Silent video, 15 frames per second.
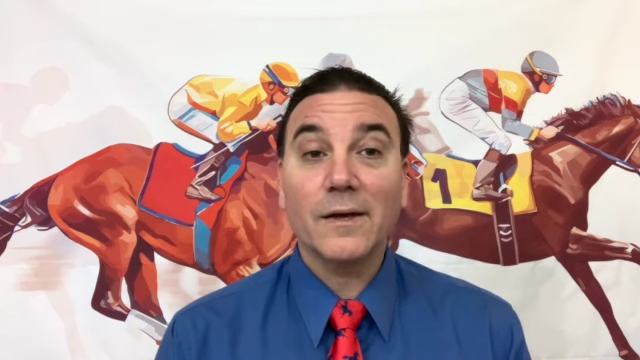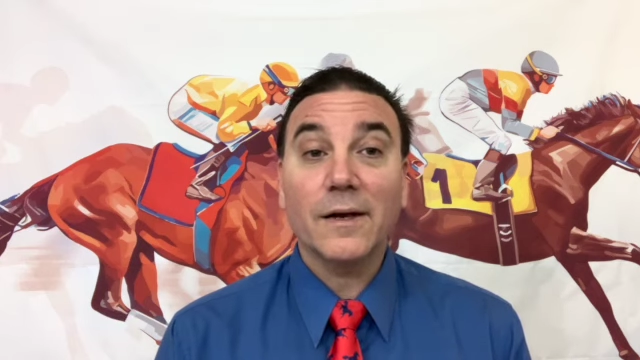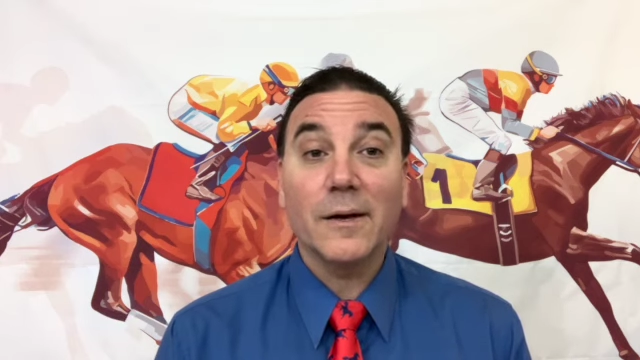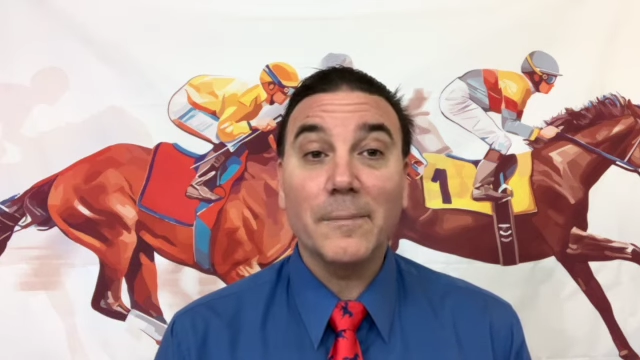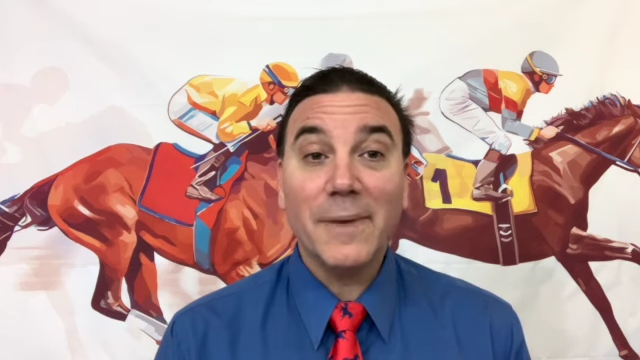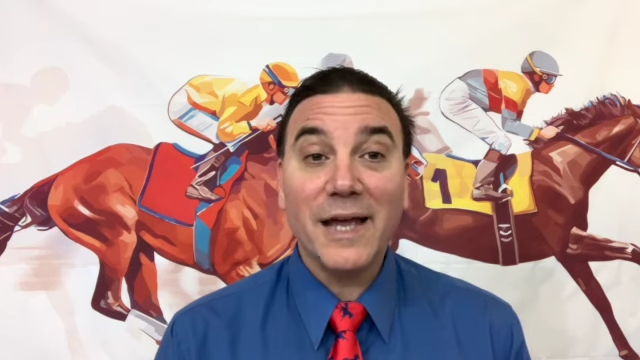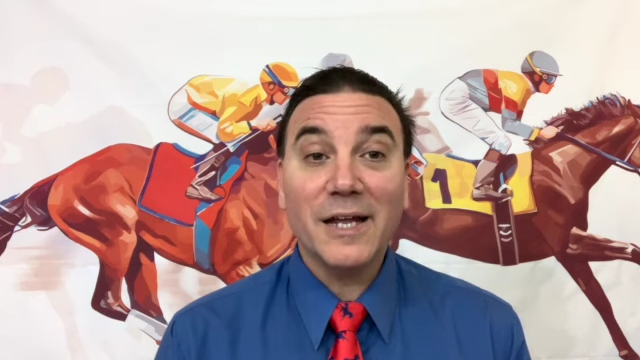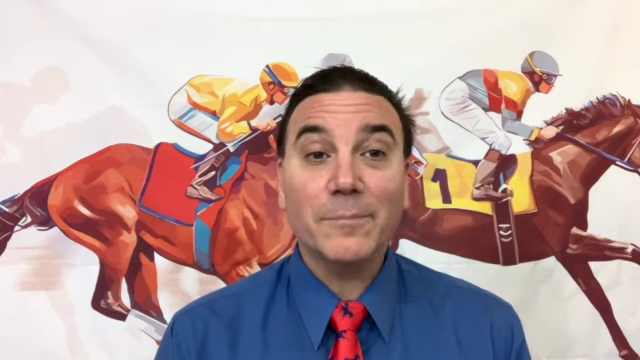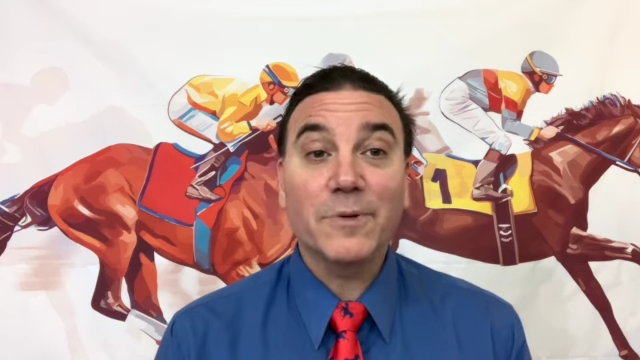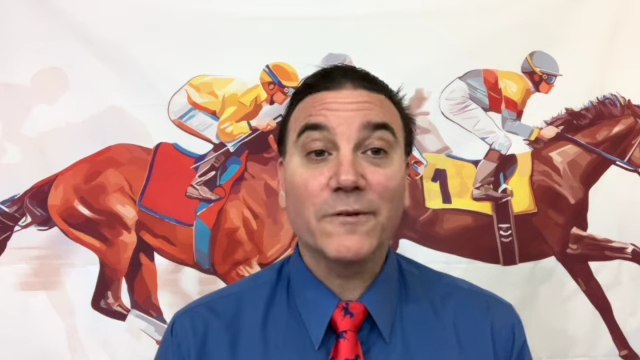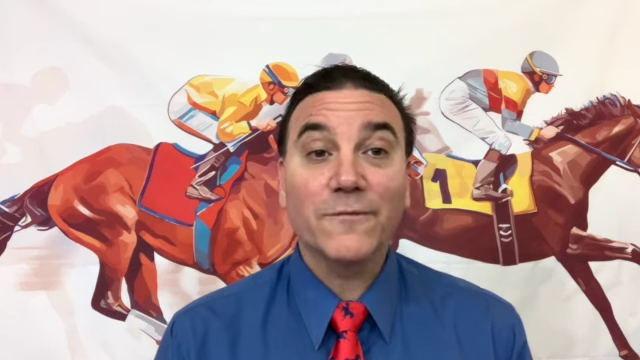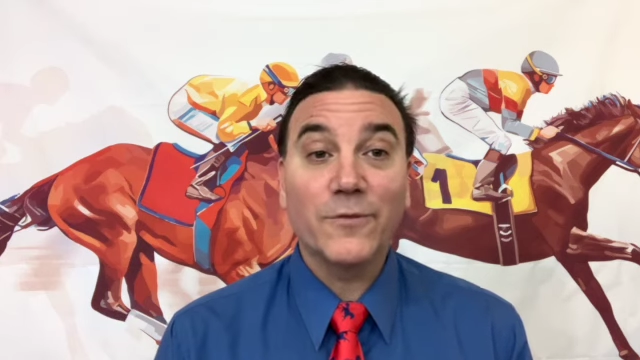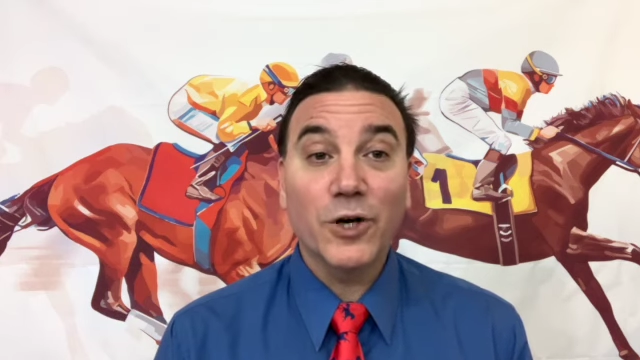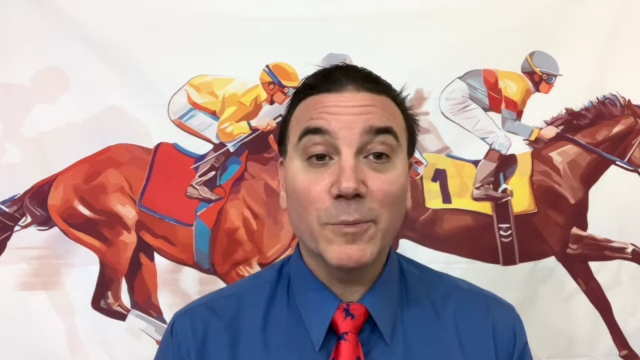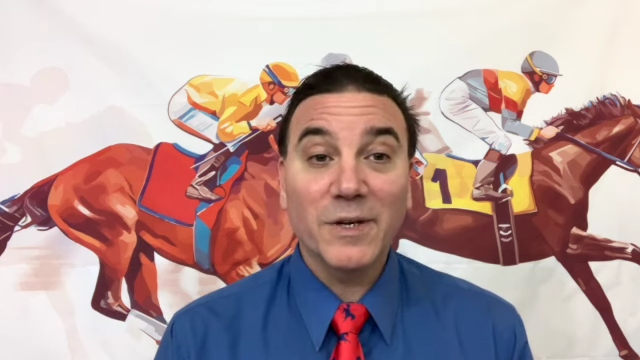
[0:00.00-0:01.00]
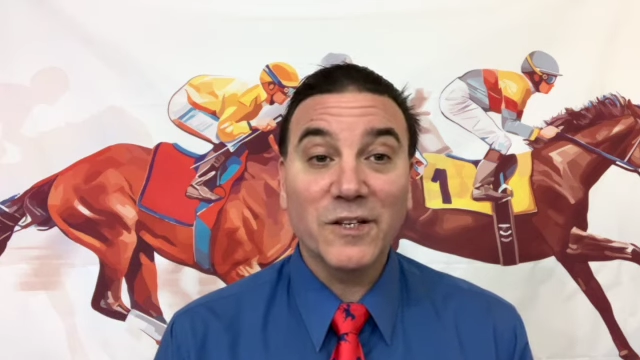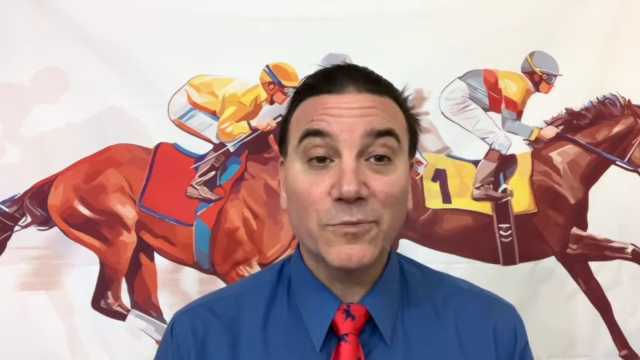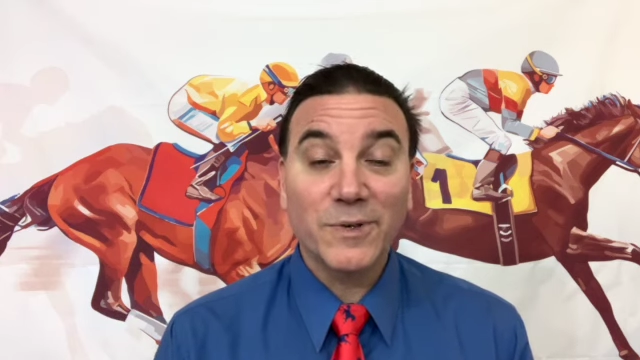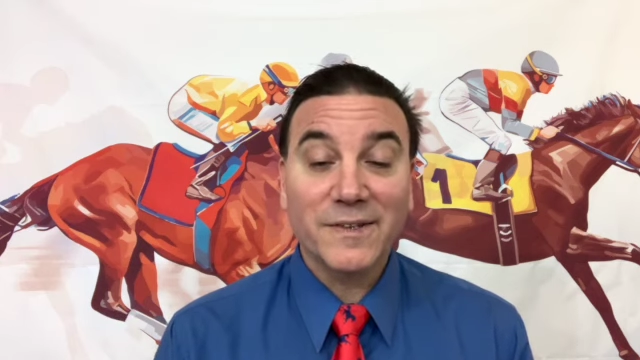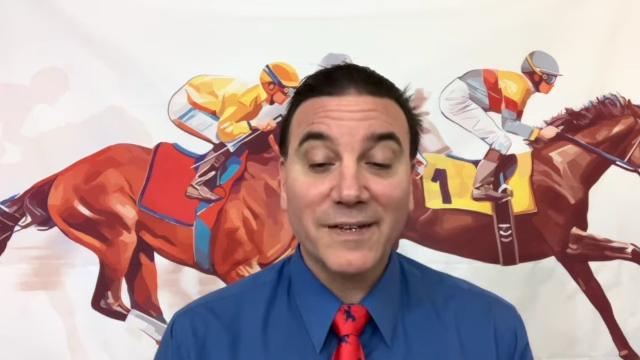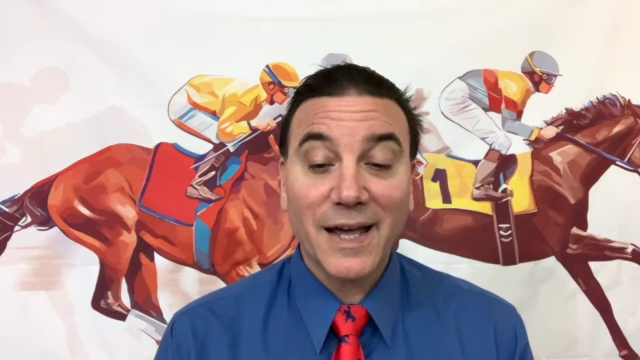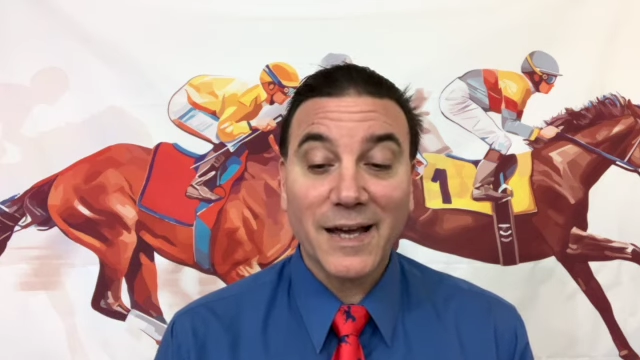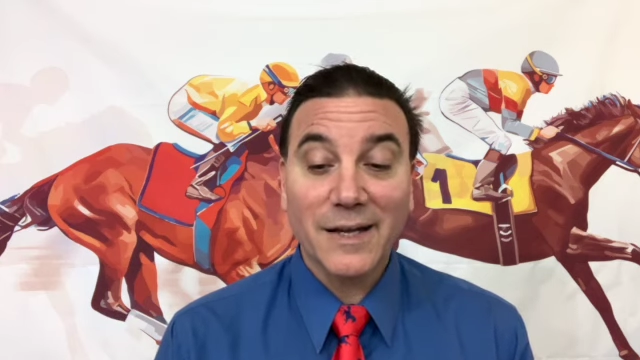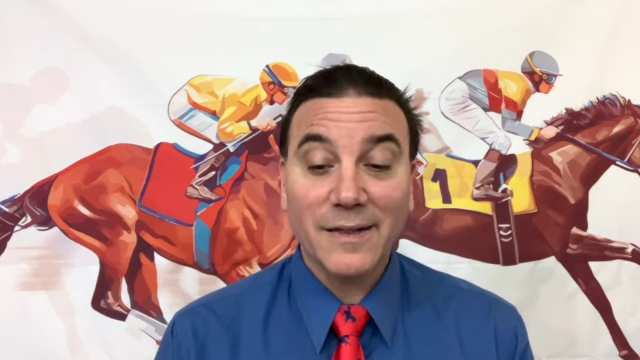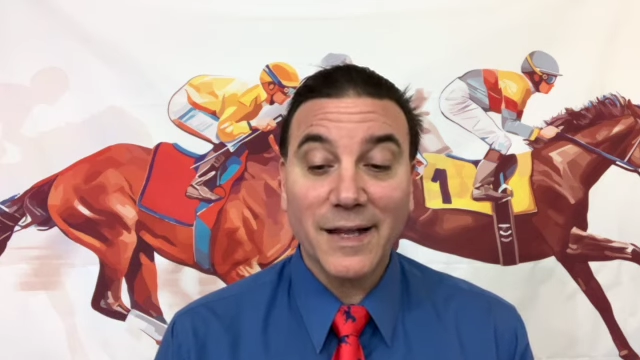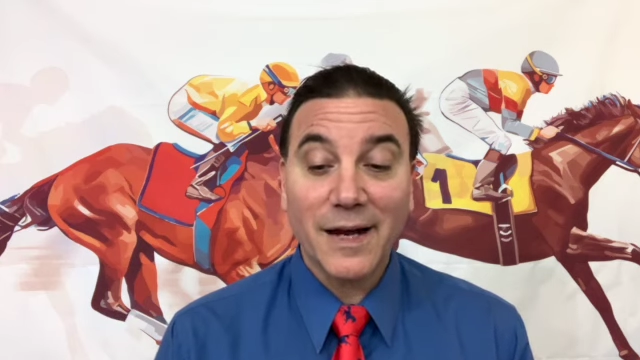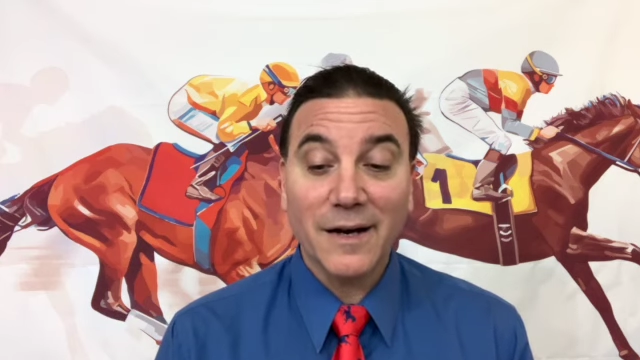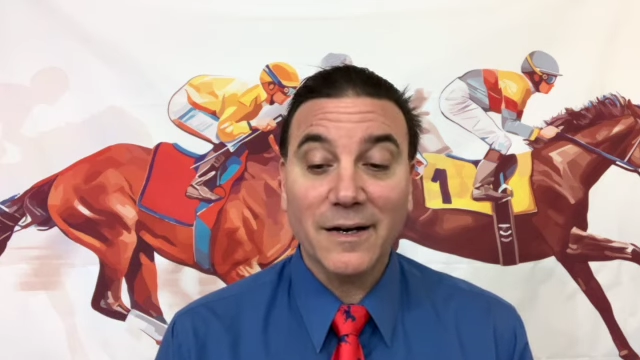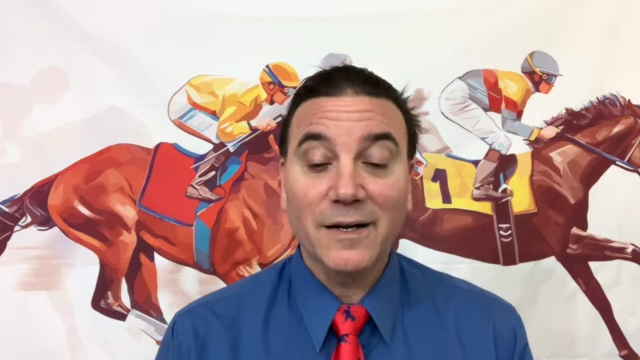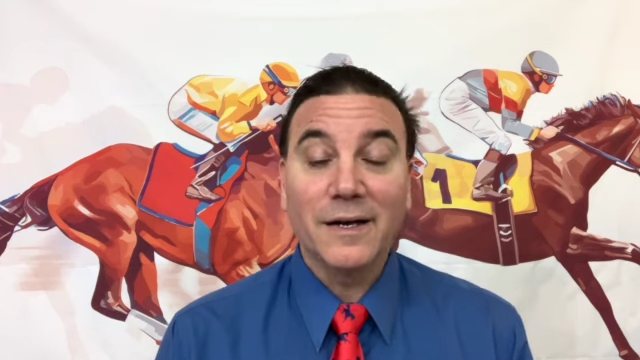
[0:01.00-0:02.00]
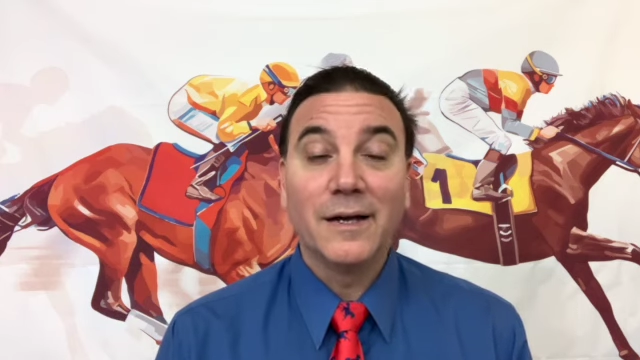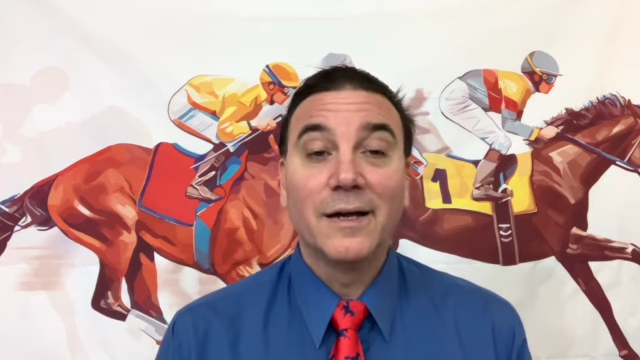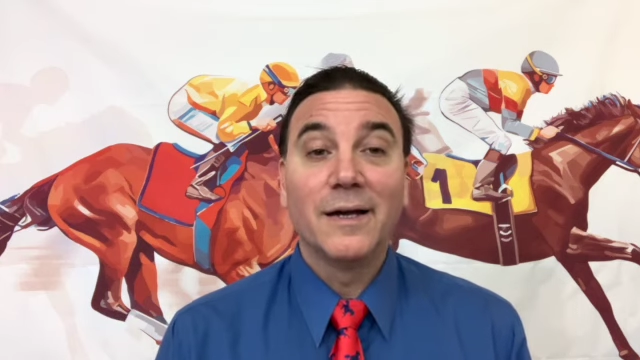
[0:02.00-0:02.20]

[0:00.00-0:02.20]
Command Performance was second there,